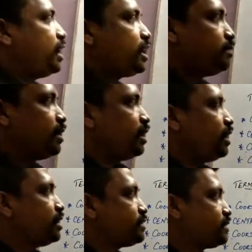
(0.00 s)
atom
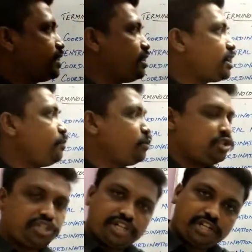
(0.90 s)
central
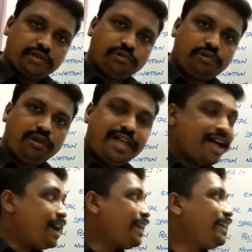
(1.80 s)
position
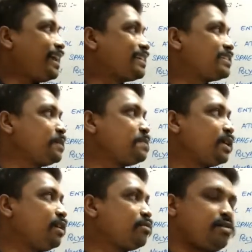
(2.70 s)
it accepts
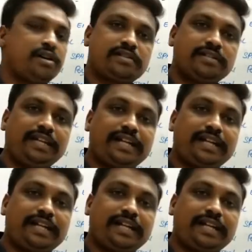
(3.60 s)
electrons